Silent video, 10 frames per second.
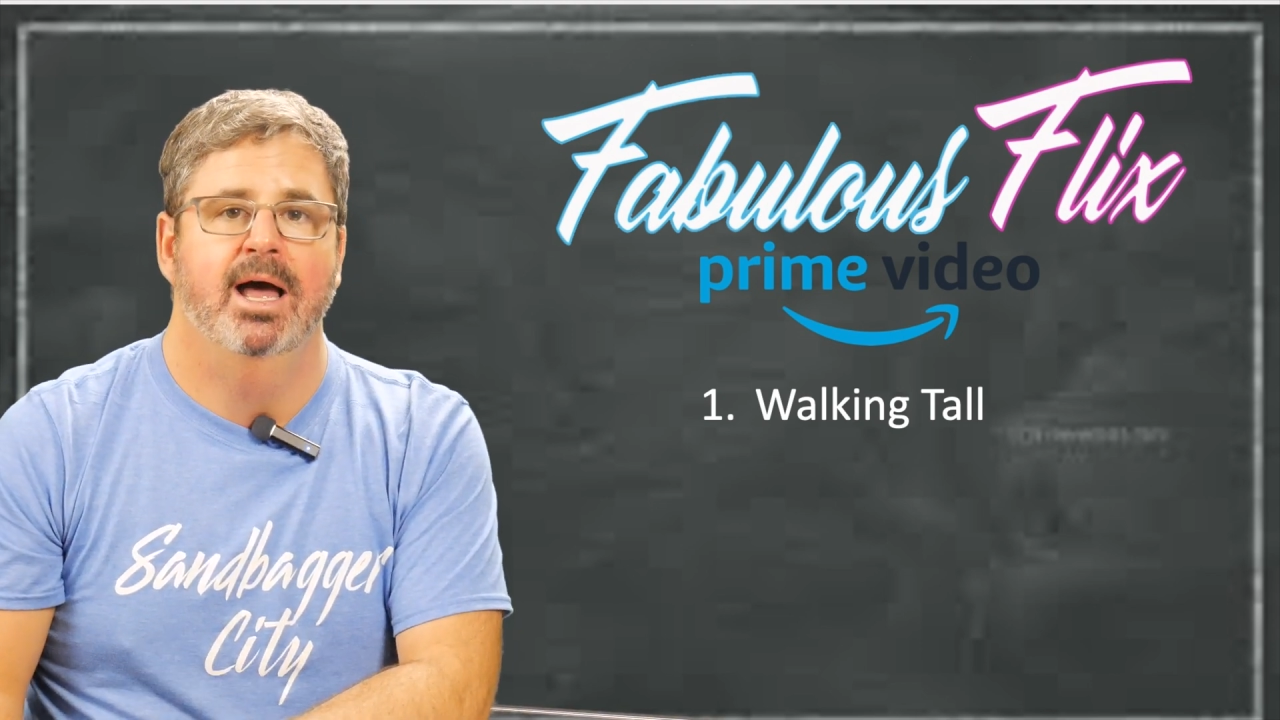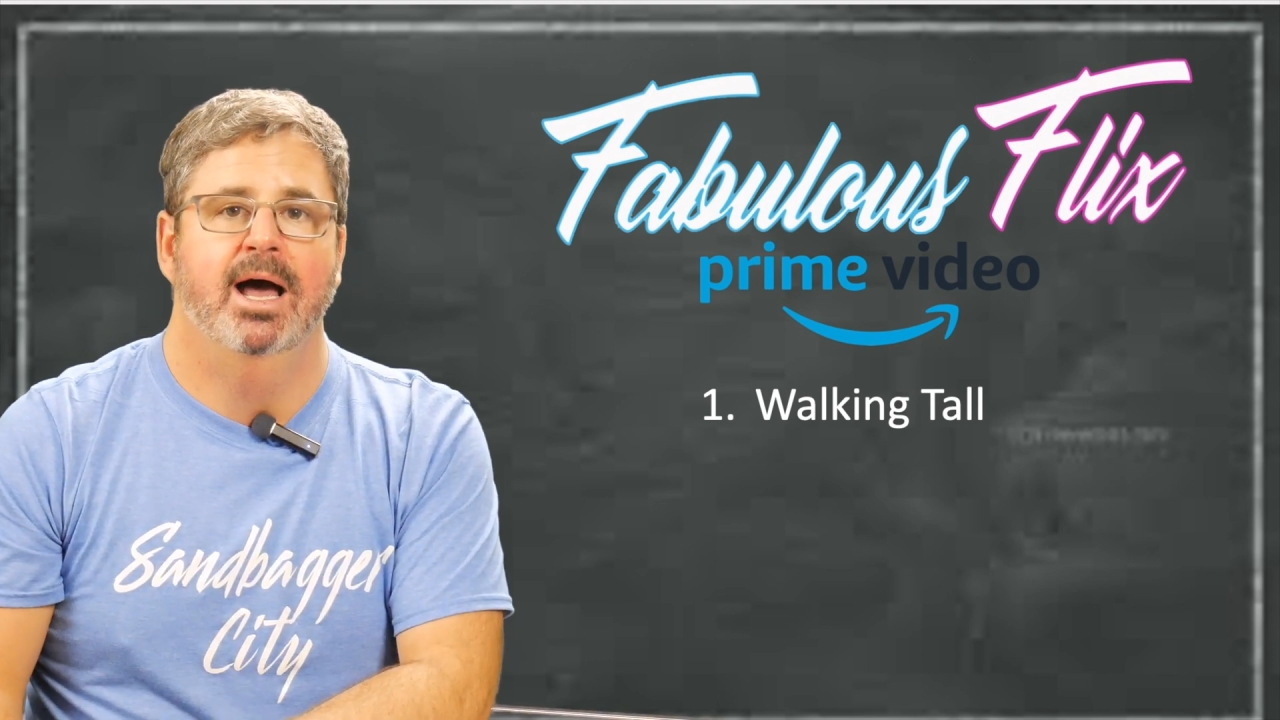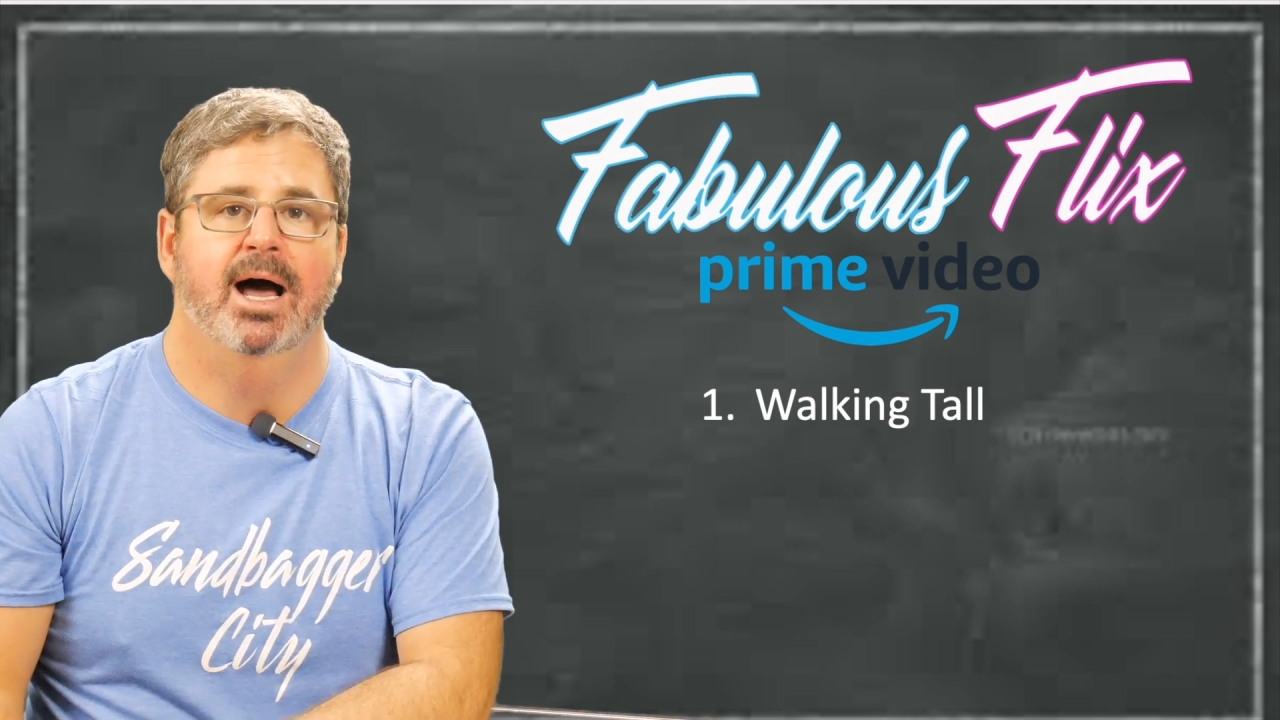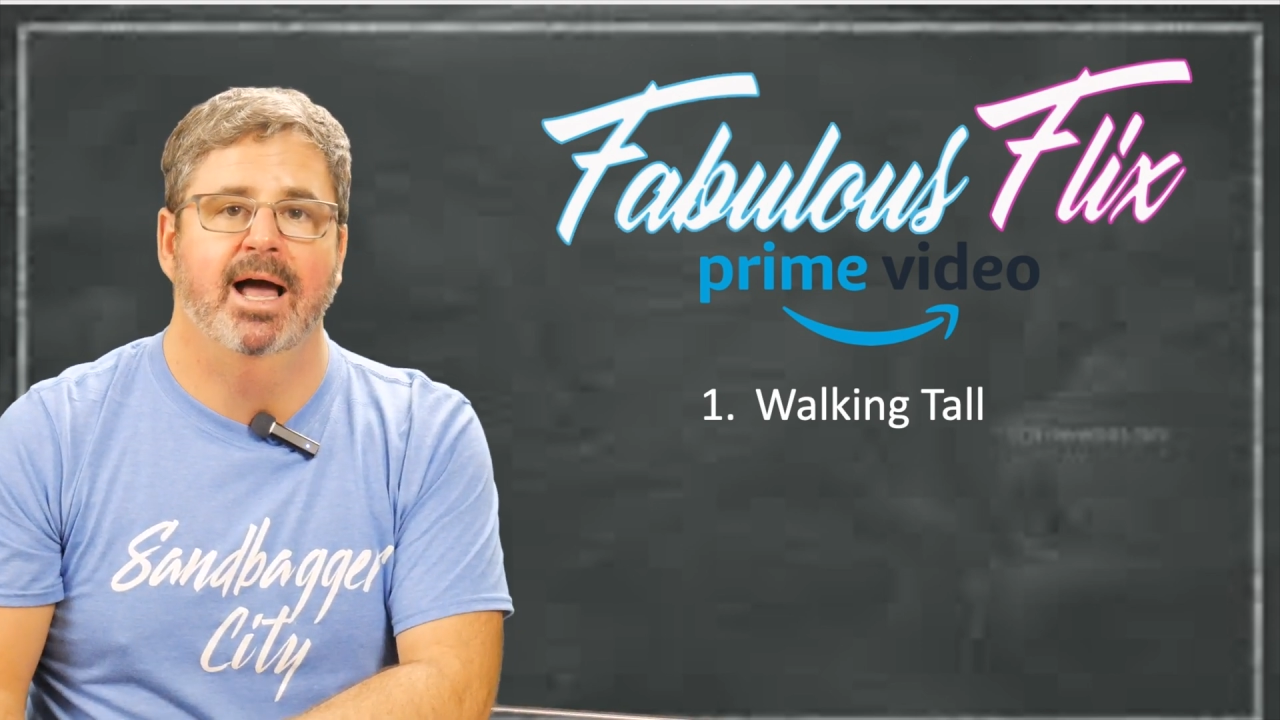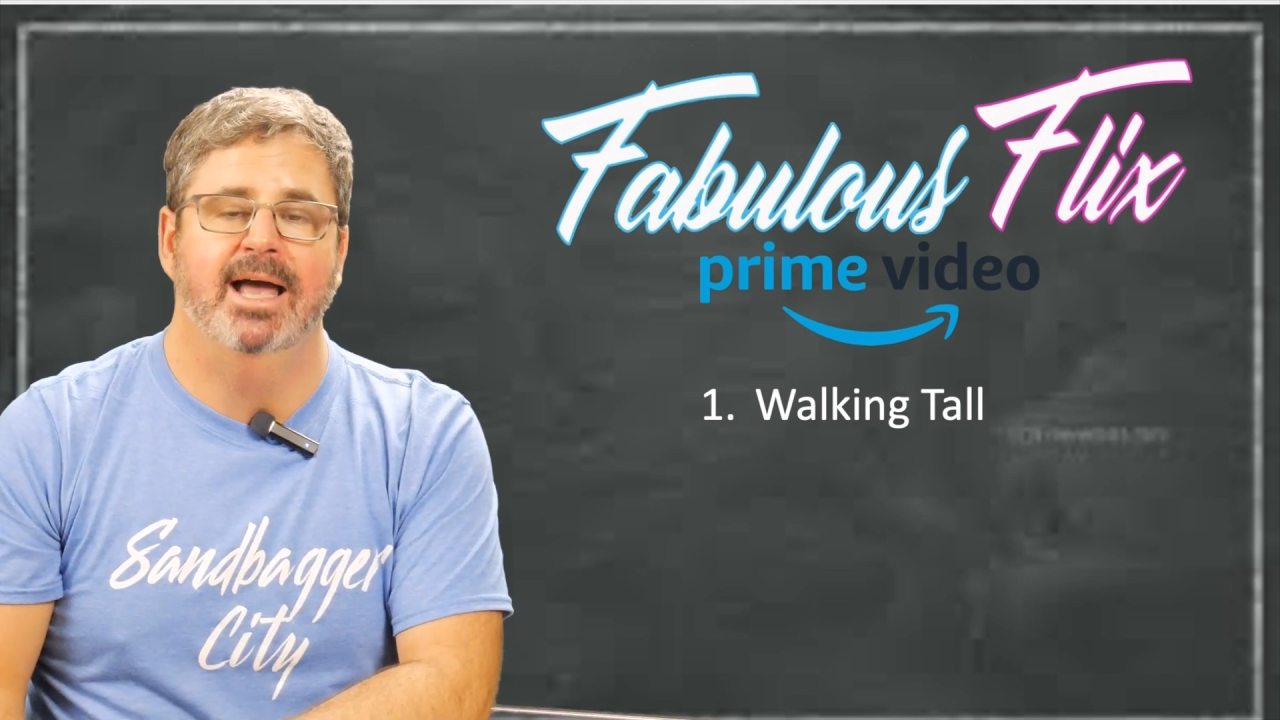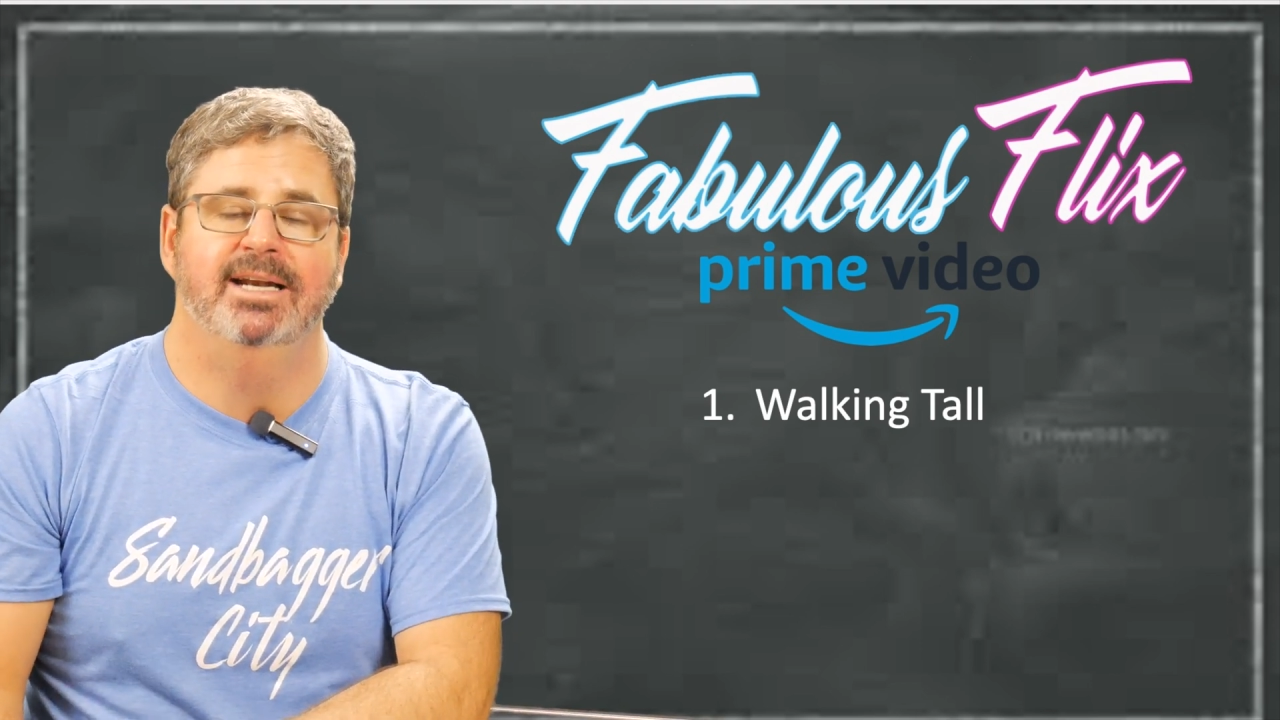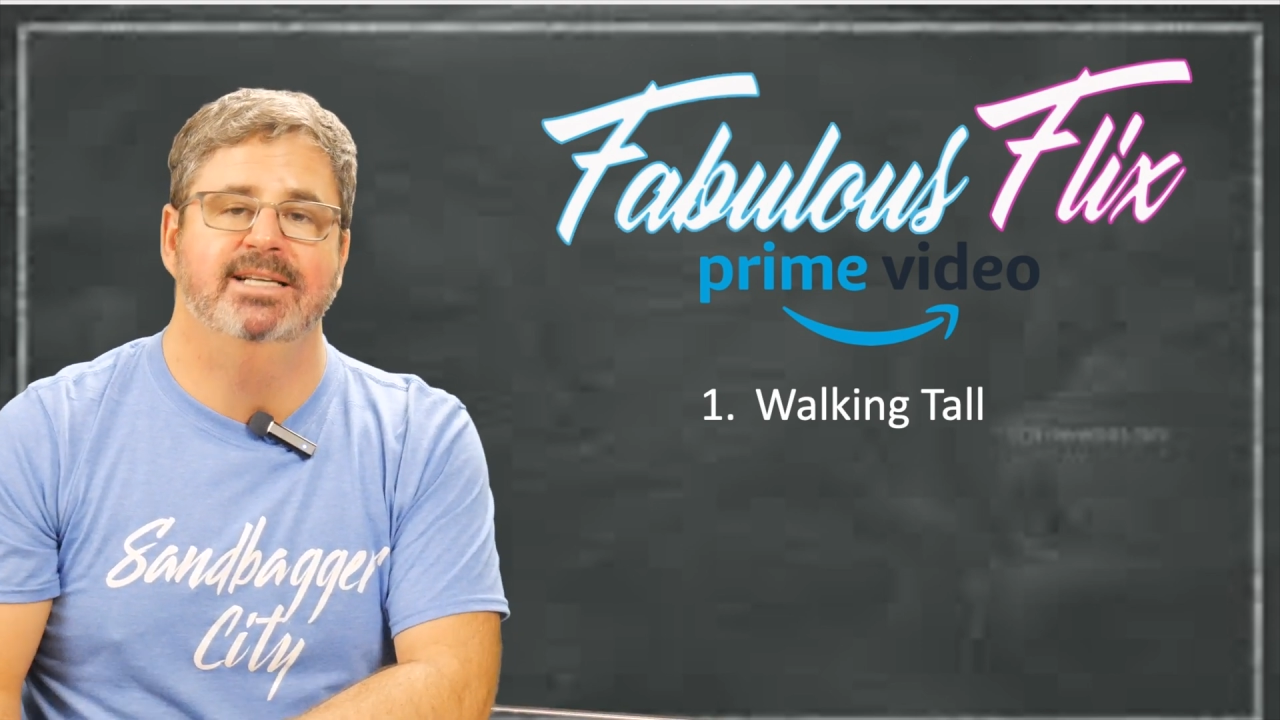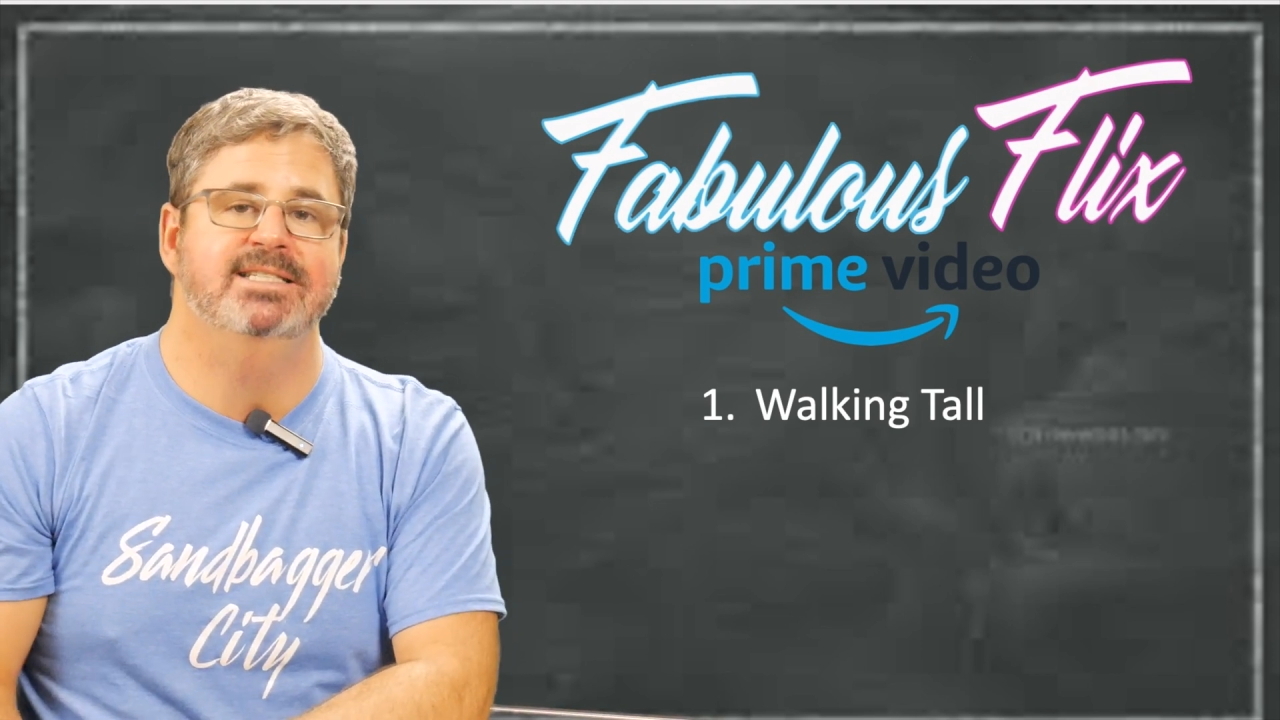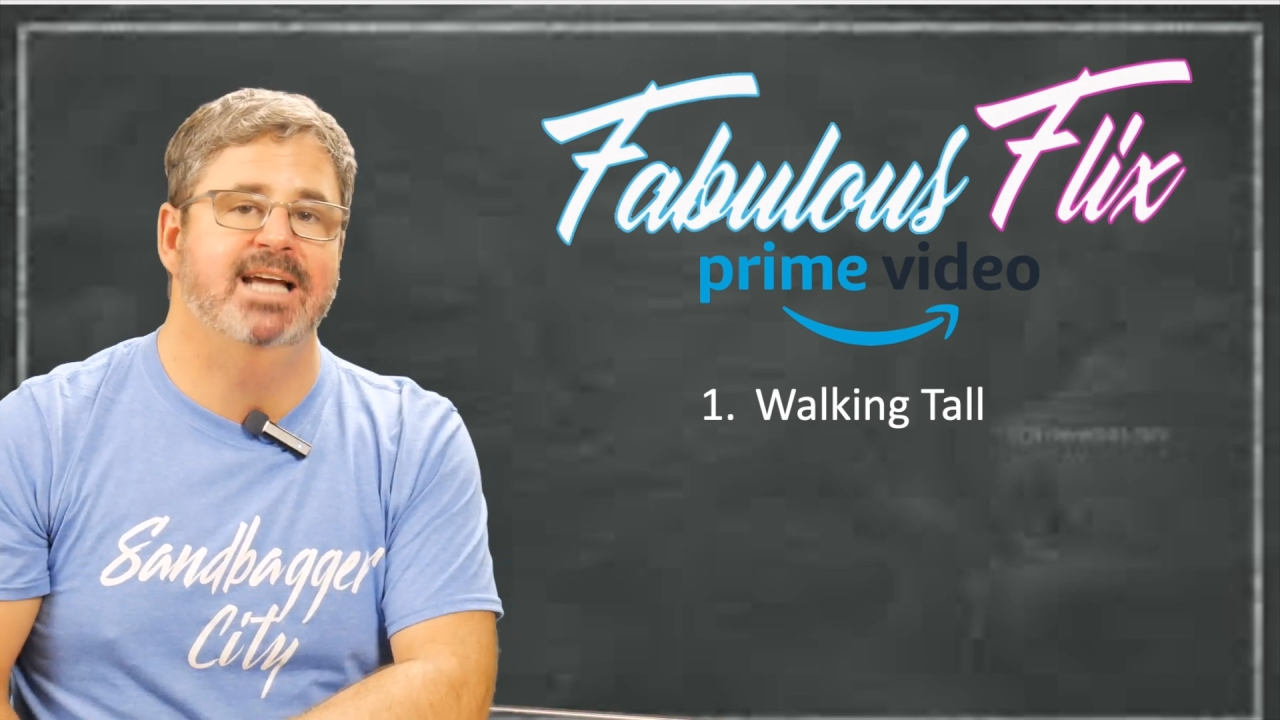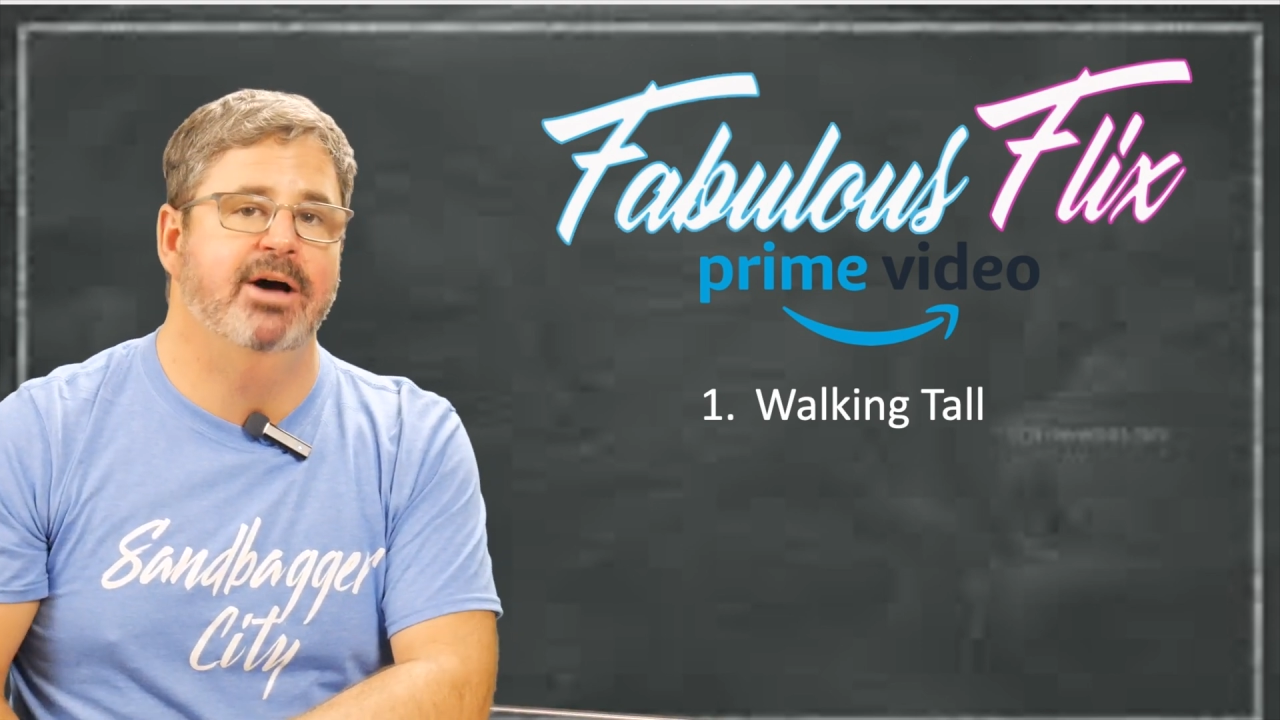and
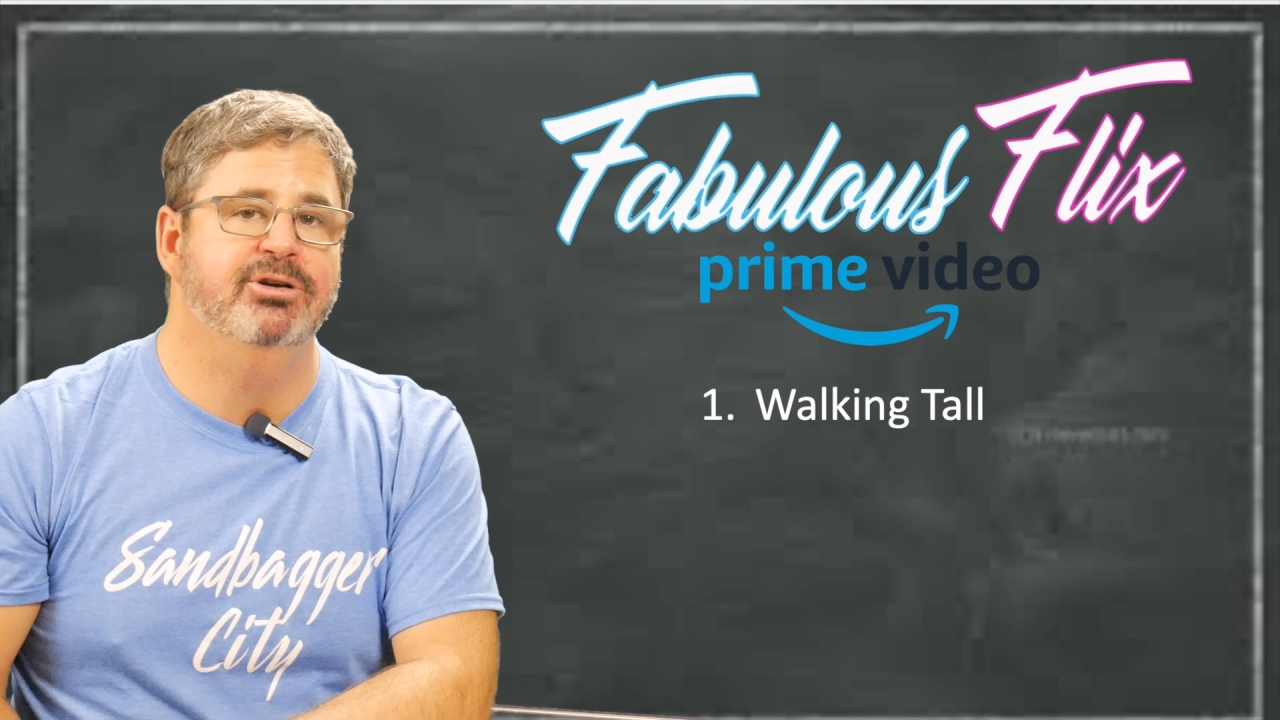his town